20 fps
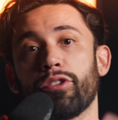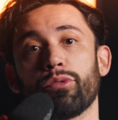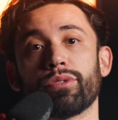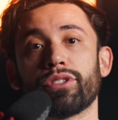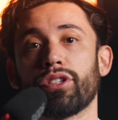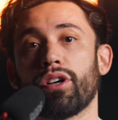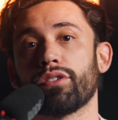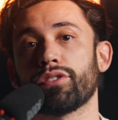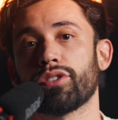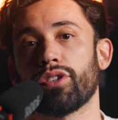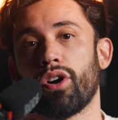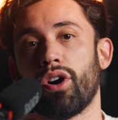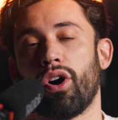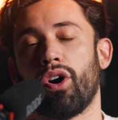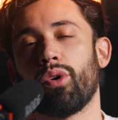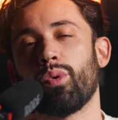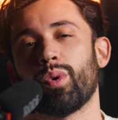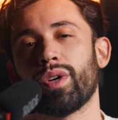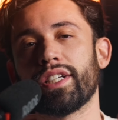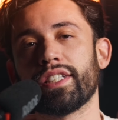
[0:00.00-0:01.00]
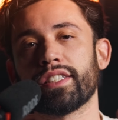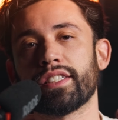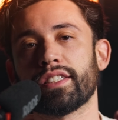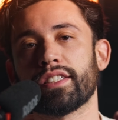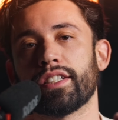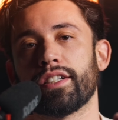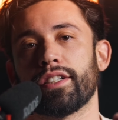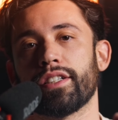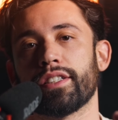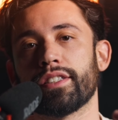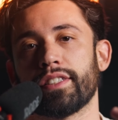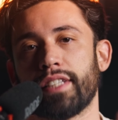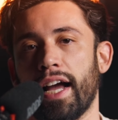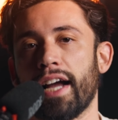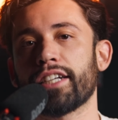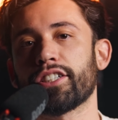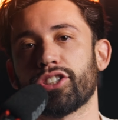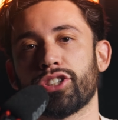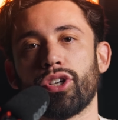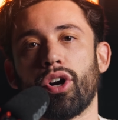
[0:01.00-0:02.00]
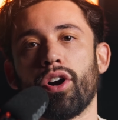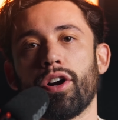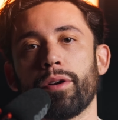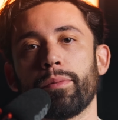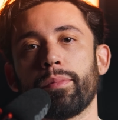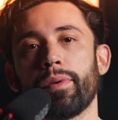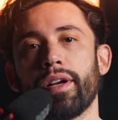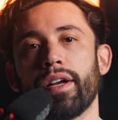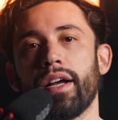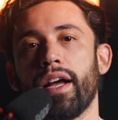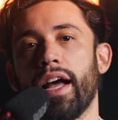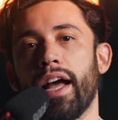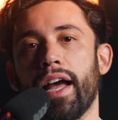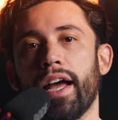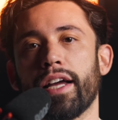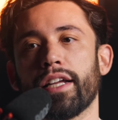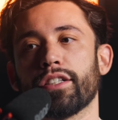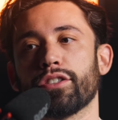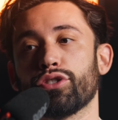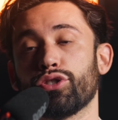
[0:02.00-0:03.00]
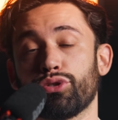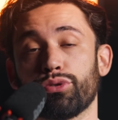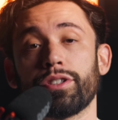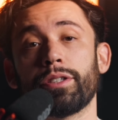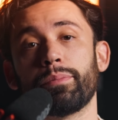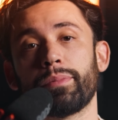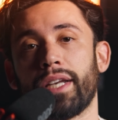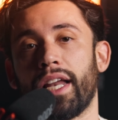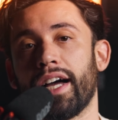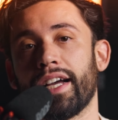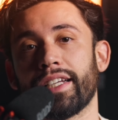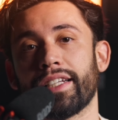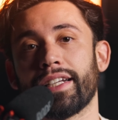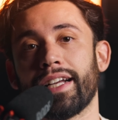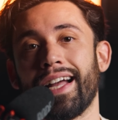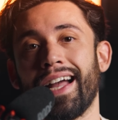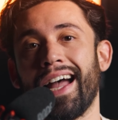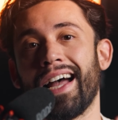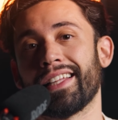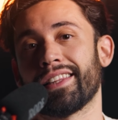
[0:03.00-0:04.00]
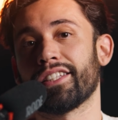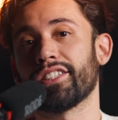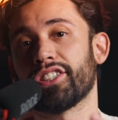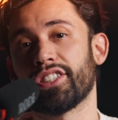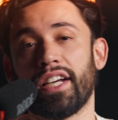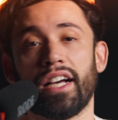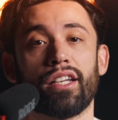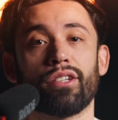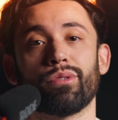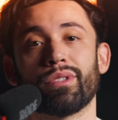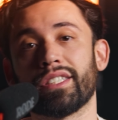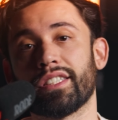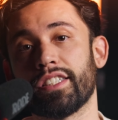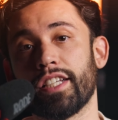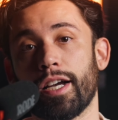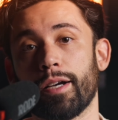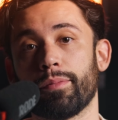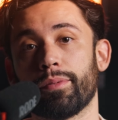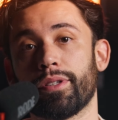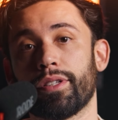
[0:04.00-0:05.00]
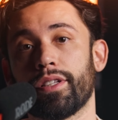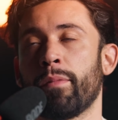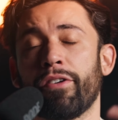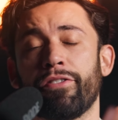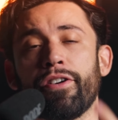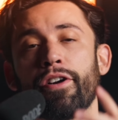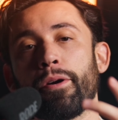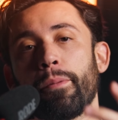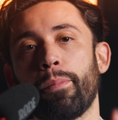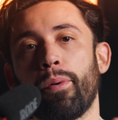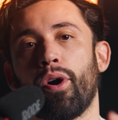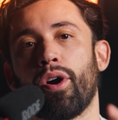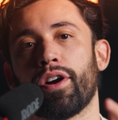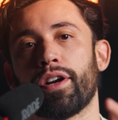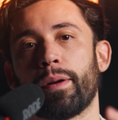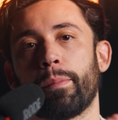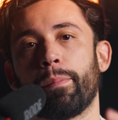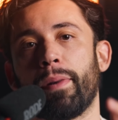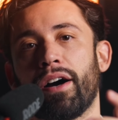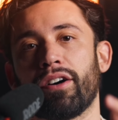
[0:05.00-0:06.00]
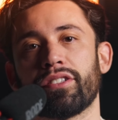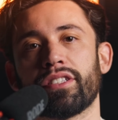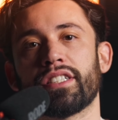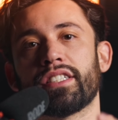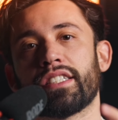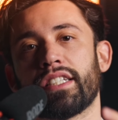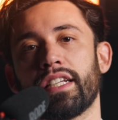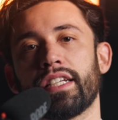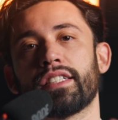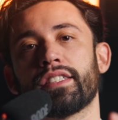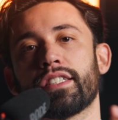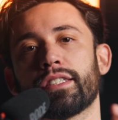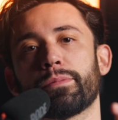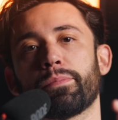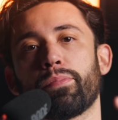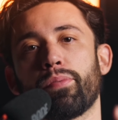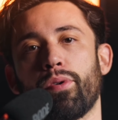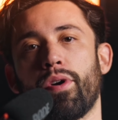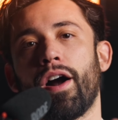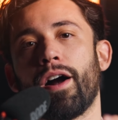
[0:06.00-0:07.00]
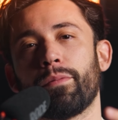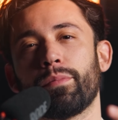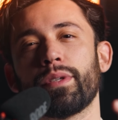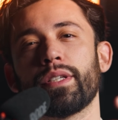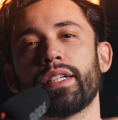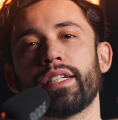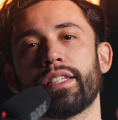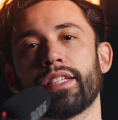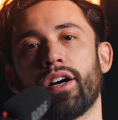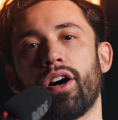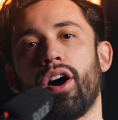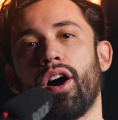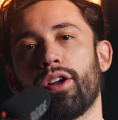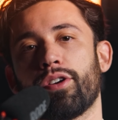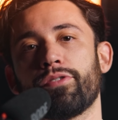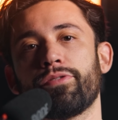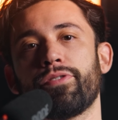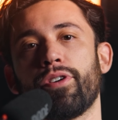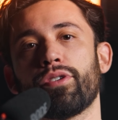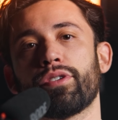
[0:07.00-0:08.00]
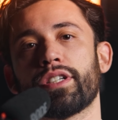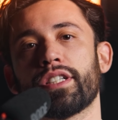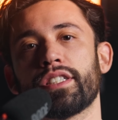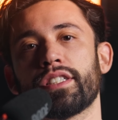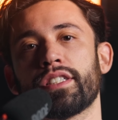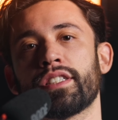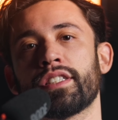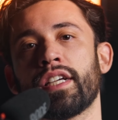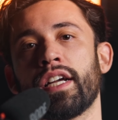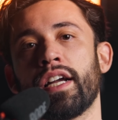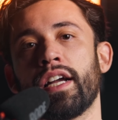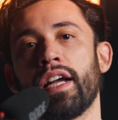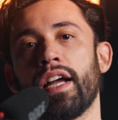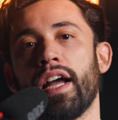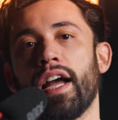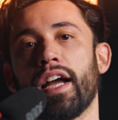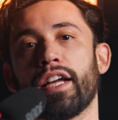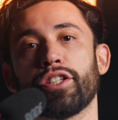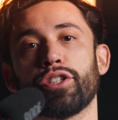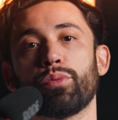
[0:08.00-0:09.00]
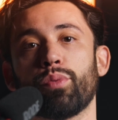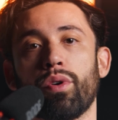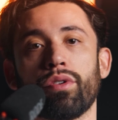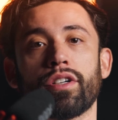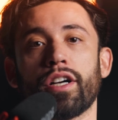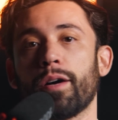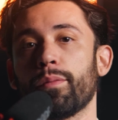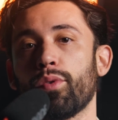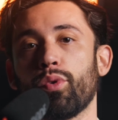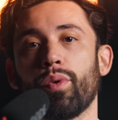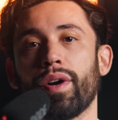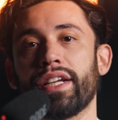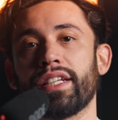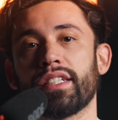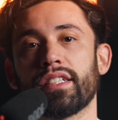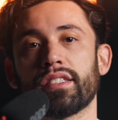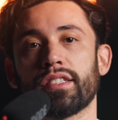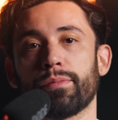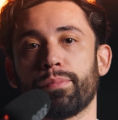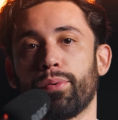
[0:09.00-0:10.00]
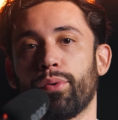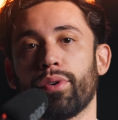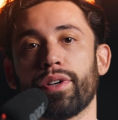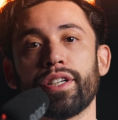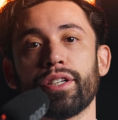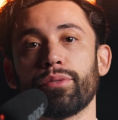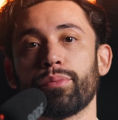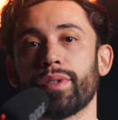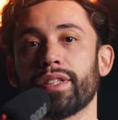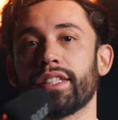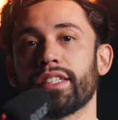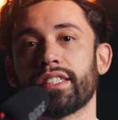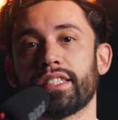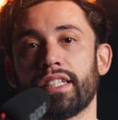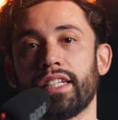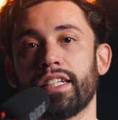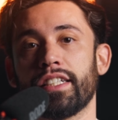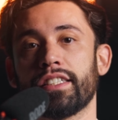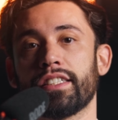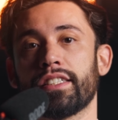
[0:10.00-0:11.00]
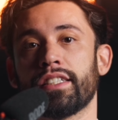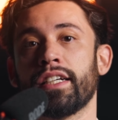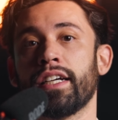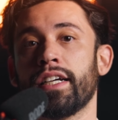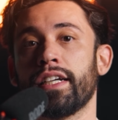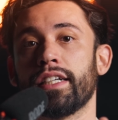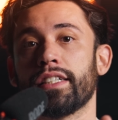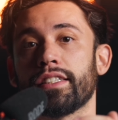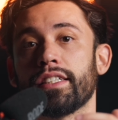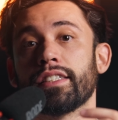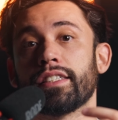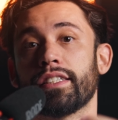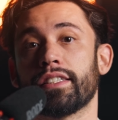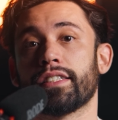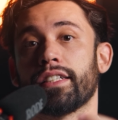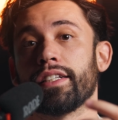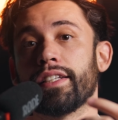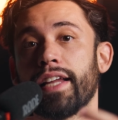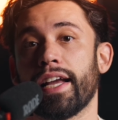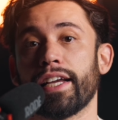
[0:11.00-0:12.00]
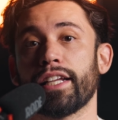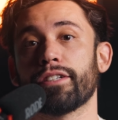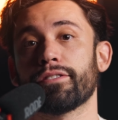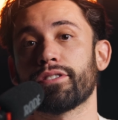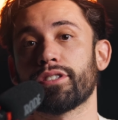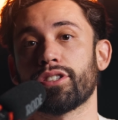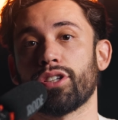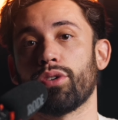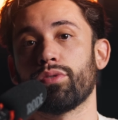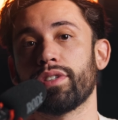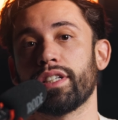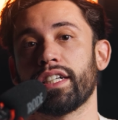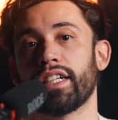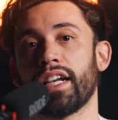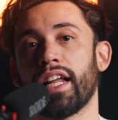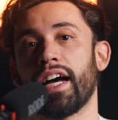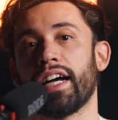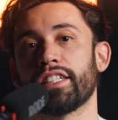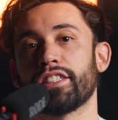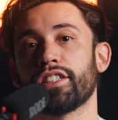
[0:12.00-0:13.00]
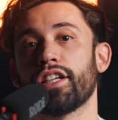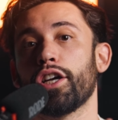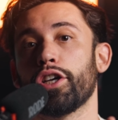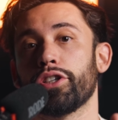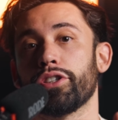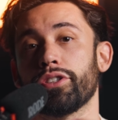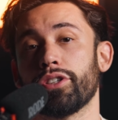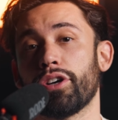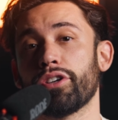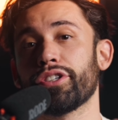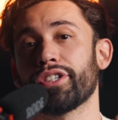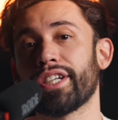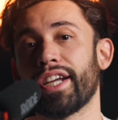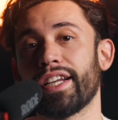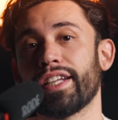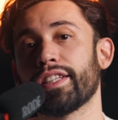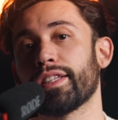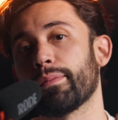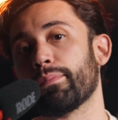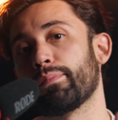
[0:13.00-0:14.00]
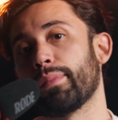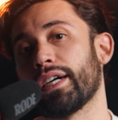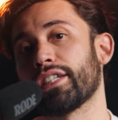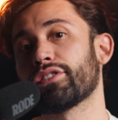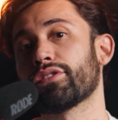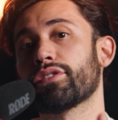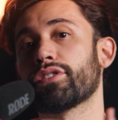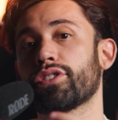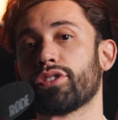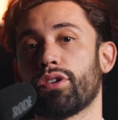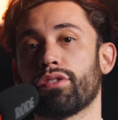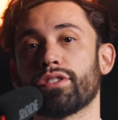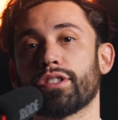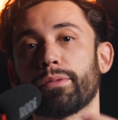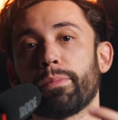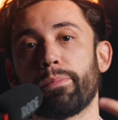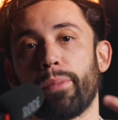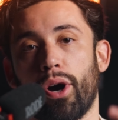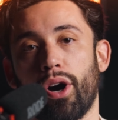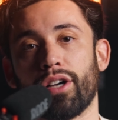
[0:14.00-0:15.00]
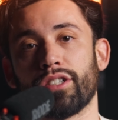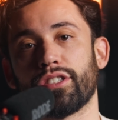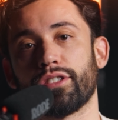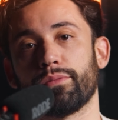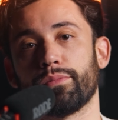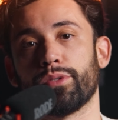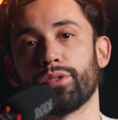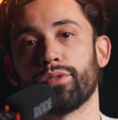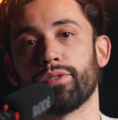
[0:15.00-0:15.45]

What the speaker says: the results are always tack sharp and dreamlike at the shallowest depth. My favorite part about this lens is probably the autofocus, and you won't come away disappointed with this lens. Since it's a native Sony glass, you know you're getting the best results possible.